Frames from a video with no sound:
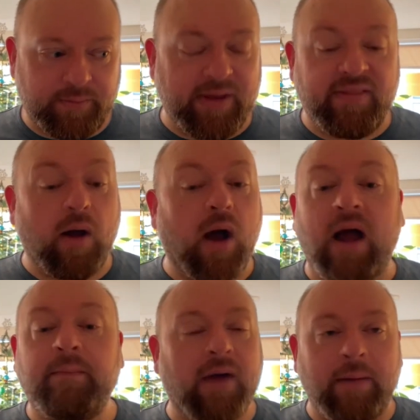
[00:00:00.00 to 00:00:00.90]
But
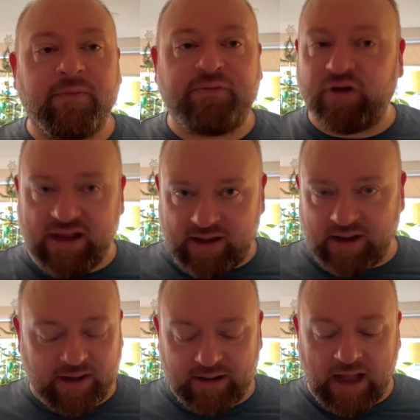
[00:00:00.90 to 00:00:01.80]
I'm, I'm
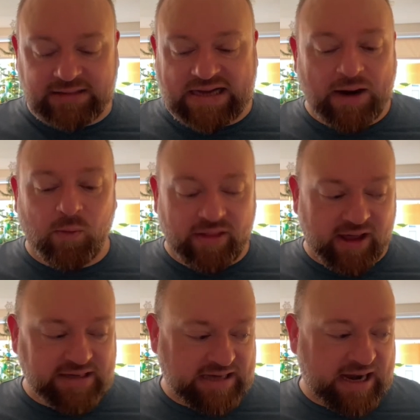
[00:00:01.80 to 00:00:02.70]
fully down with the
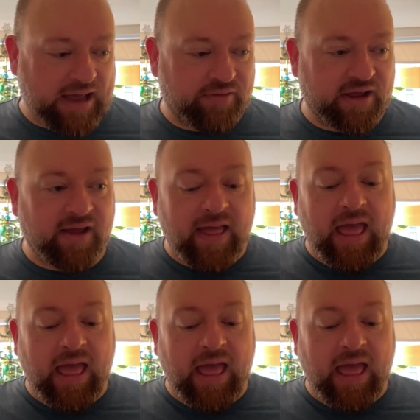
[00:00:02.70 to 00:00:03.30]
idea now that